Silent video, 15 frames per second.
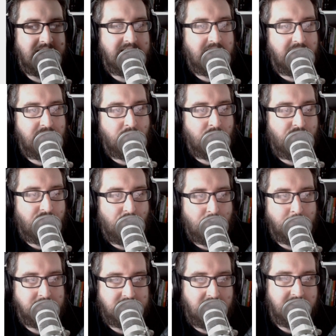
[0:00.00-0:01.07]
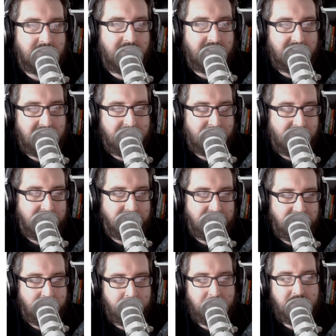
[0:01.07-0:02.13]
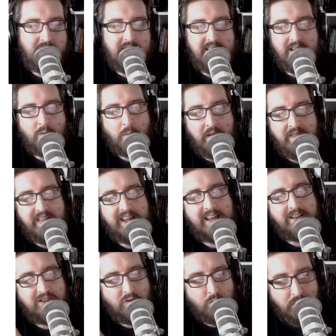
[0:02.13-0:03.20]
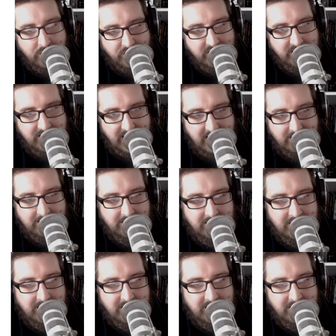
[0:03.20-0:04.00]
kind of form this unlikely friendship. When they get to Rivendell,